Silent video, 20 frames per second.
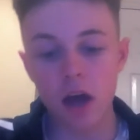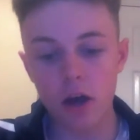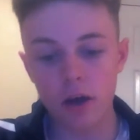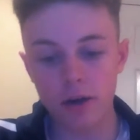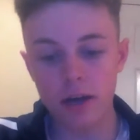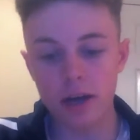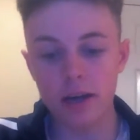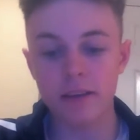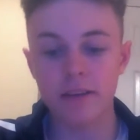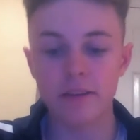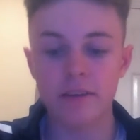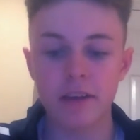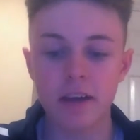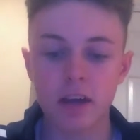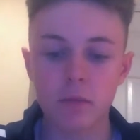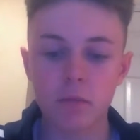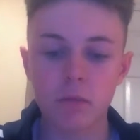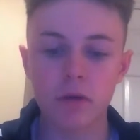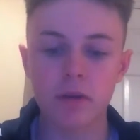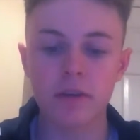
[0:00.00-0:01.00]
Okay, the
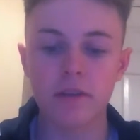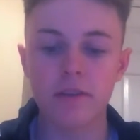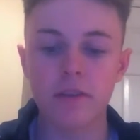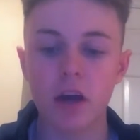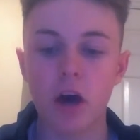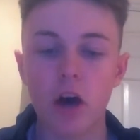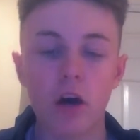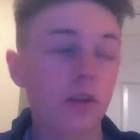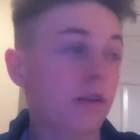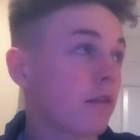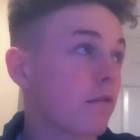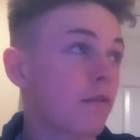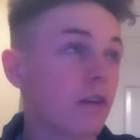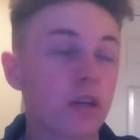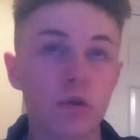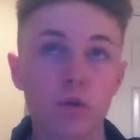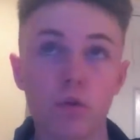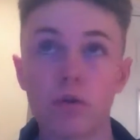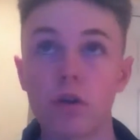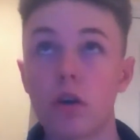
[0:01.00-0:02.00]
second one is the
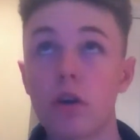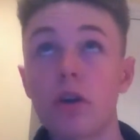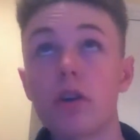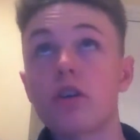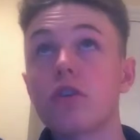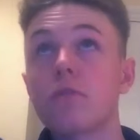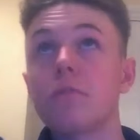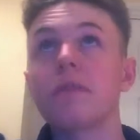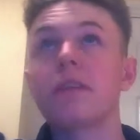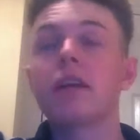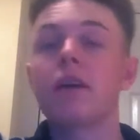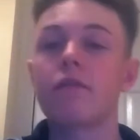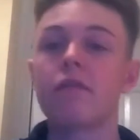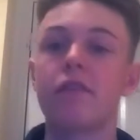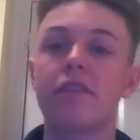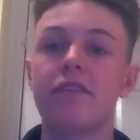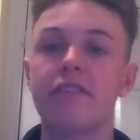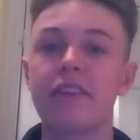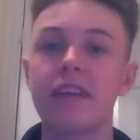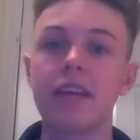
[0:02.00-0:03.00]
artificial light coming down
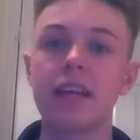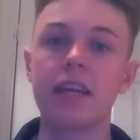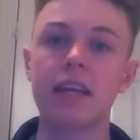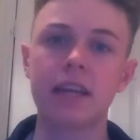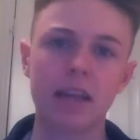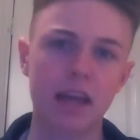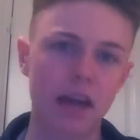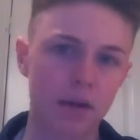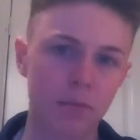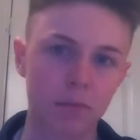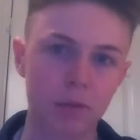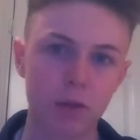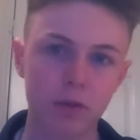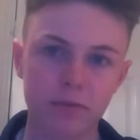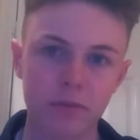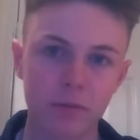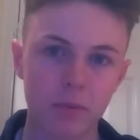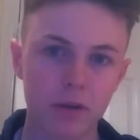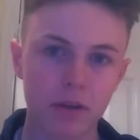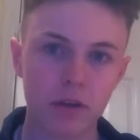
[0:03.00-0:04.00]
from the ceiling, and we
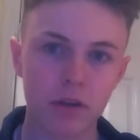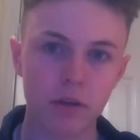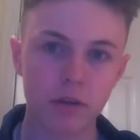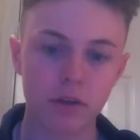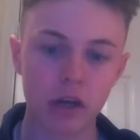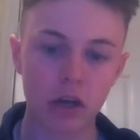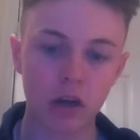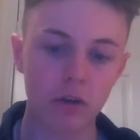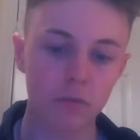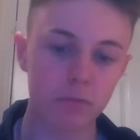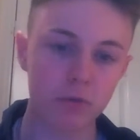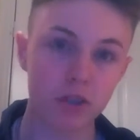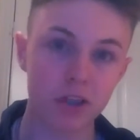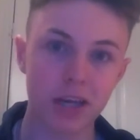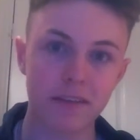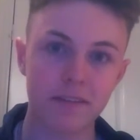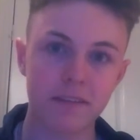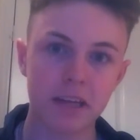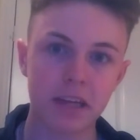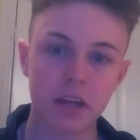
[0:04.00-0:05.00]
also had another light
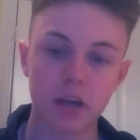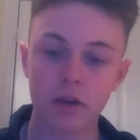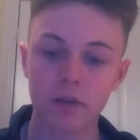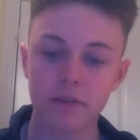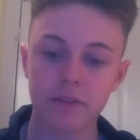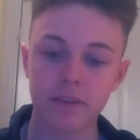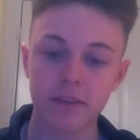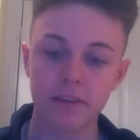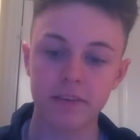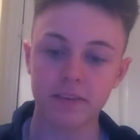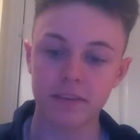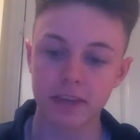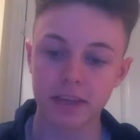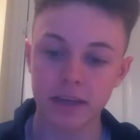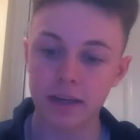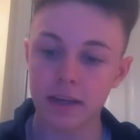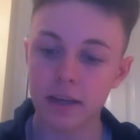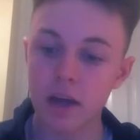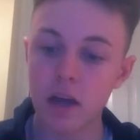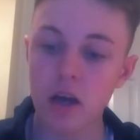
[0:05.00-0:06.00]
projecting onto the
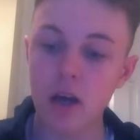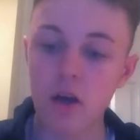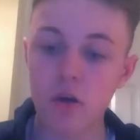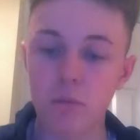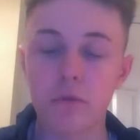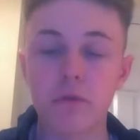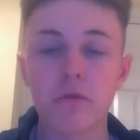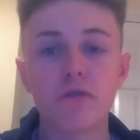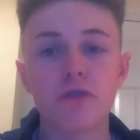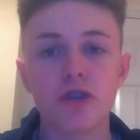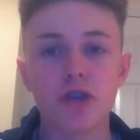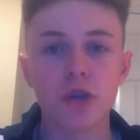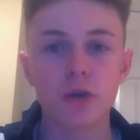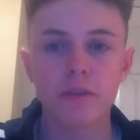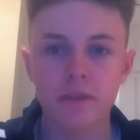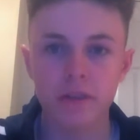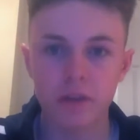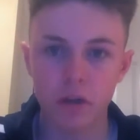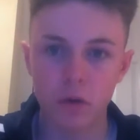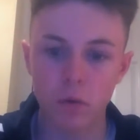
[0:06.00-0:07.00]
scene was
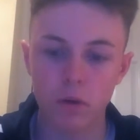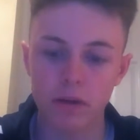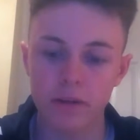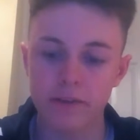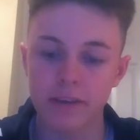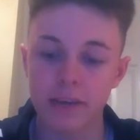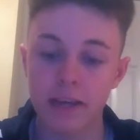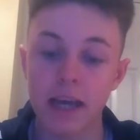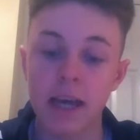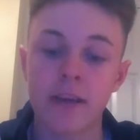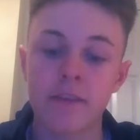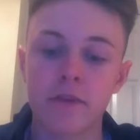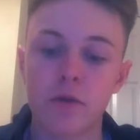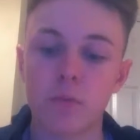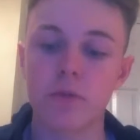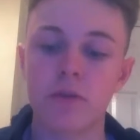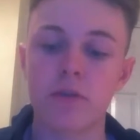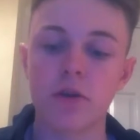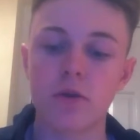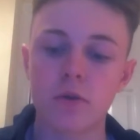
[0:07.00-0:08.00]
reducing the quality as
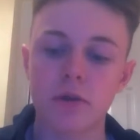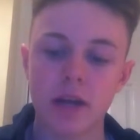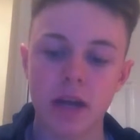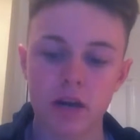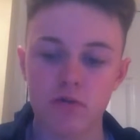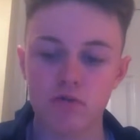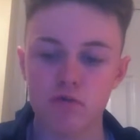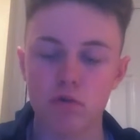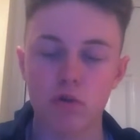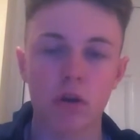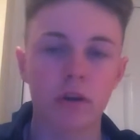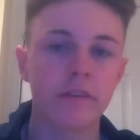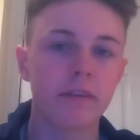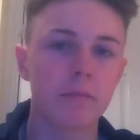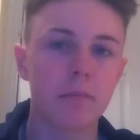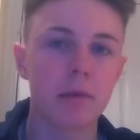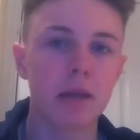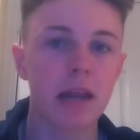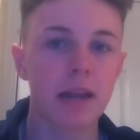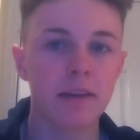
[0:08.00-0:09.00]
there was no natural light
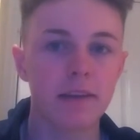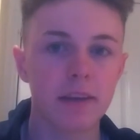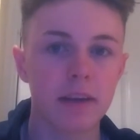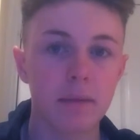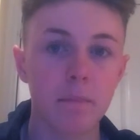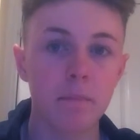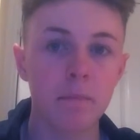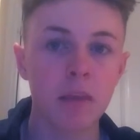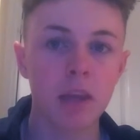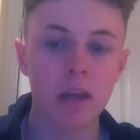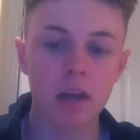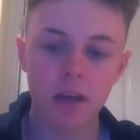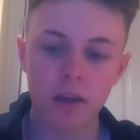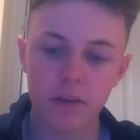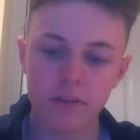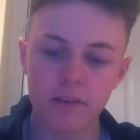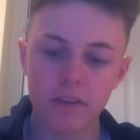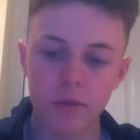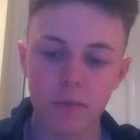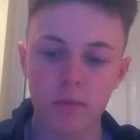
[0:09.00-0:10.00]
to blend in.
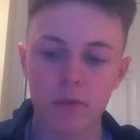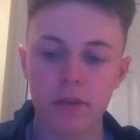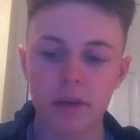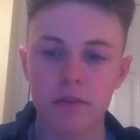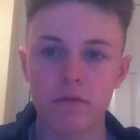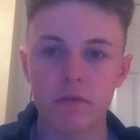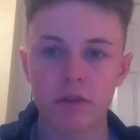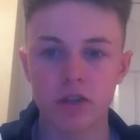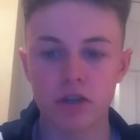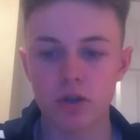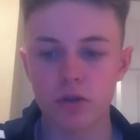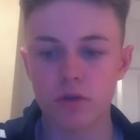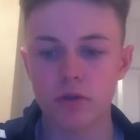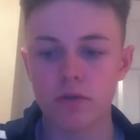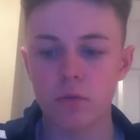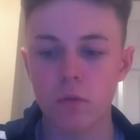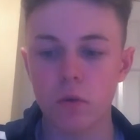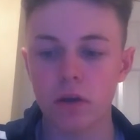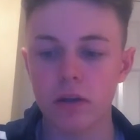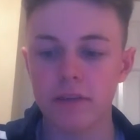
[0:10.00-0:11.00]
So the
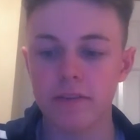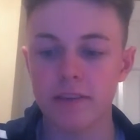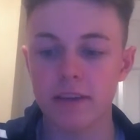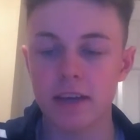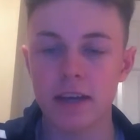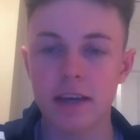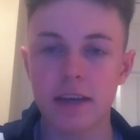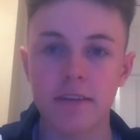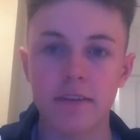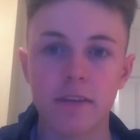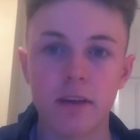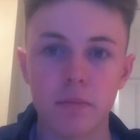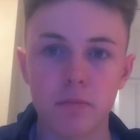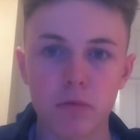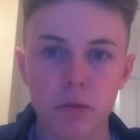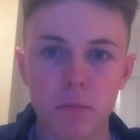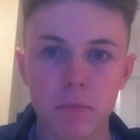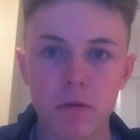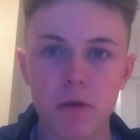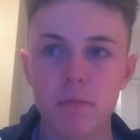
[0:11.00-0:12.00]
reduced quality is a
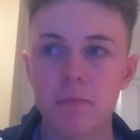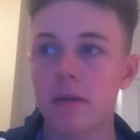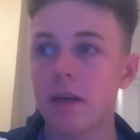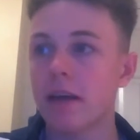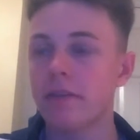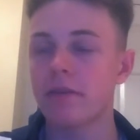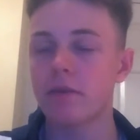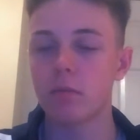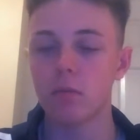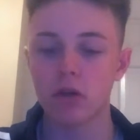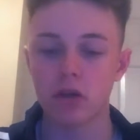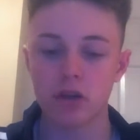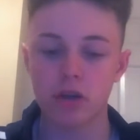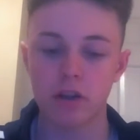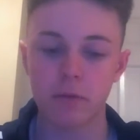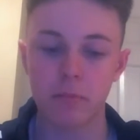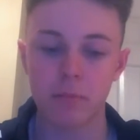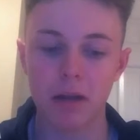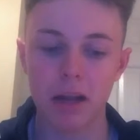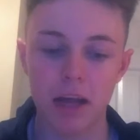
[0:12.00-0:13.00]
problem as I watched
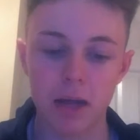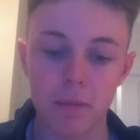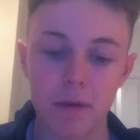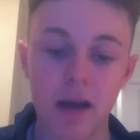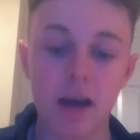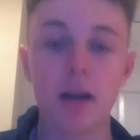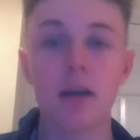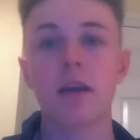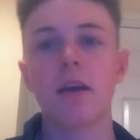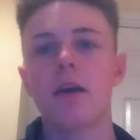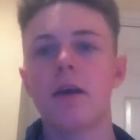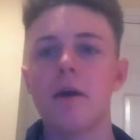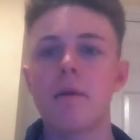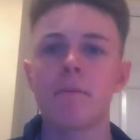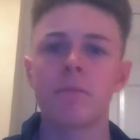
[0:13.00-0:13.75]
on the playback.